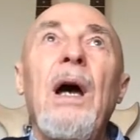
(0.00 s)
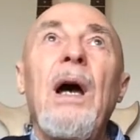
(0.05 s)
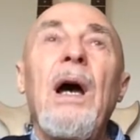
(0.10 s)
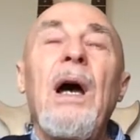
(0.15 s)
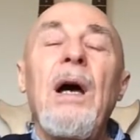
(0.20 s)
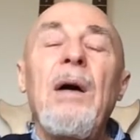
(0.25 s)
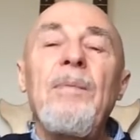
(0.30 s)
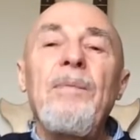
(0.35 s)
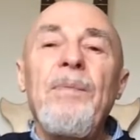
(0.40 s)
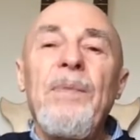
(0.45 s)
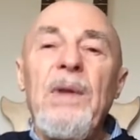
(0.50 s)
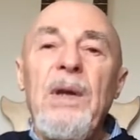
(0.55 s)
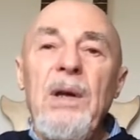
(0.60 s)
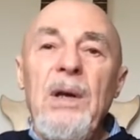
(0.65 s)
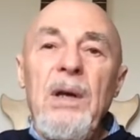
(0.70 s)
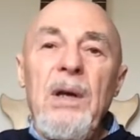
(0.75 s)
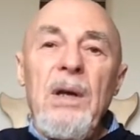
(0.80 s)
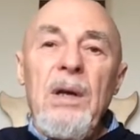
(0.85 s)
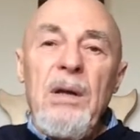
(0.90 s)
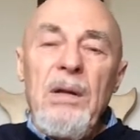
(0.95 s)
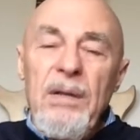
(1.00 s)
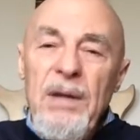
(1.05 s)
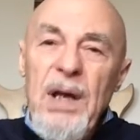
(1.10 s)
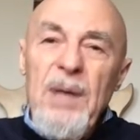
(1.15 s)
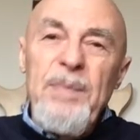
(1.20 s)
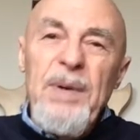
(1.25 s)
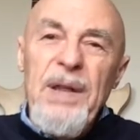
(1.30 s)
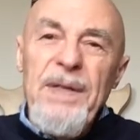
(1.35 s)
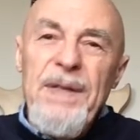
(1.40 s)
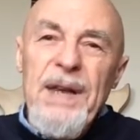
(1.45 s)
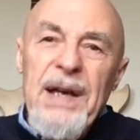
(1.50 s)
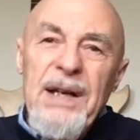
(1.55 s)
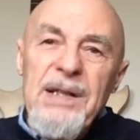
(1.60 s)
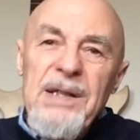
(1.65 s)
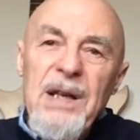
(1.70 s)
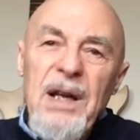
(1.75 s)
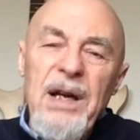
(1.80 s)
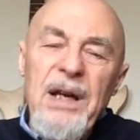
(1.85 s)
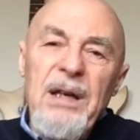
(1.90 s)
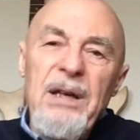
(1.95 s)
there'd be things
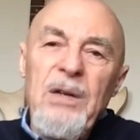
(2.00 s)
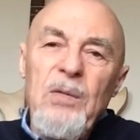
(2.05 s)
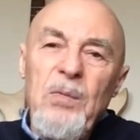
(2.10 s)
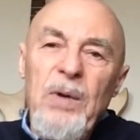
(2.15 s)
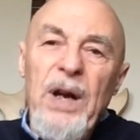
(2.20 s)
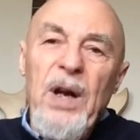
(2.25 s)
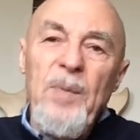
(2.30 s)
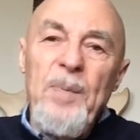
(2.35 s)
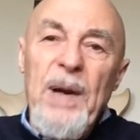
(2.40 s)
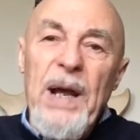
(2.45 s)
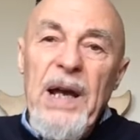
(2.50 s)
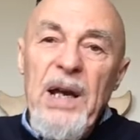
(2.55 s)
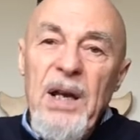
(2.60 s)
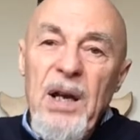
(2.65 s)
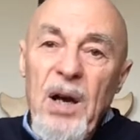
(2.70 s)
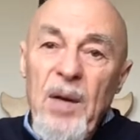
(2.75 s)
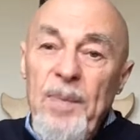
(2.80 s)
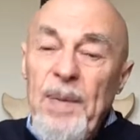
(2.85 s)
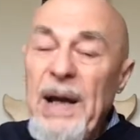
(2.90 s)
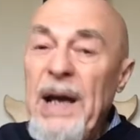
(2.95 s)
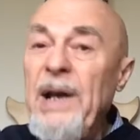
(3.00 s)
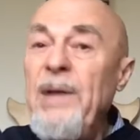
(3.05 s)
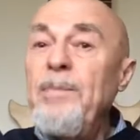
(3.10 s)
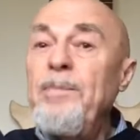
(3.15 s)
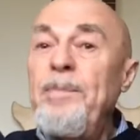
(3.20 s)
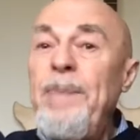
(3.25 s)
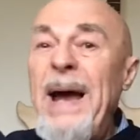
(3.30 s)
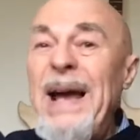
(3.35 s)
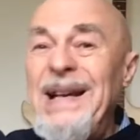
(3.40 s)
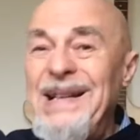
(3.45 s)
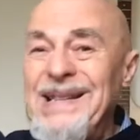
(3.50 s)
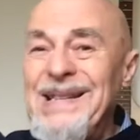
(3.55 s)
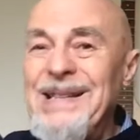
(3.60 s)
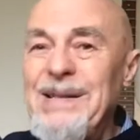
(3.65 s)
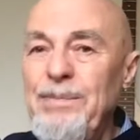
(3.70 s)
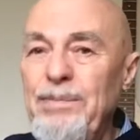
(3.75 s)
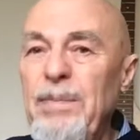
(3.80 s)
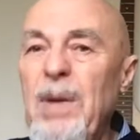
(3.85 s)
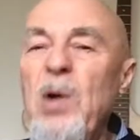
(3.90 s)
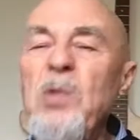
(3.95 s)
like when I played
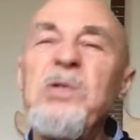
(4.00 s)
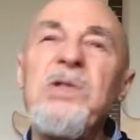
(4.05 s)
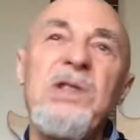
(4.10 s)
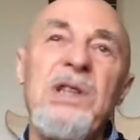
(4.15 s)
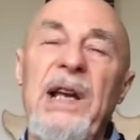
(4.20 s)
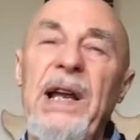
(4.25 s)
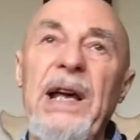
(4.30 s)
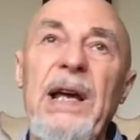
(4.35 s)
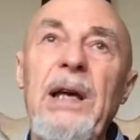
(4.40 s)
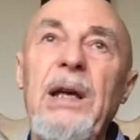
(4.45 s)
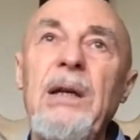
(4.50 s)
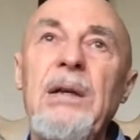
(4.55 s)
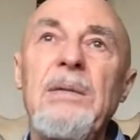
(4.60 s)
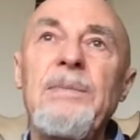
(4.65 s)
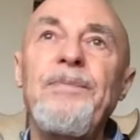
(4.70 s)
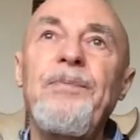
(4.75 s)
bass mostly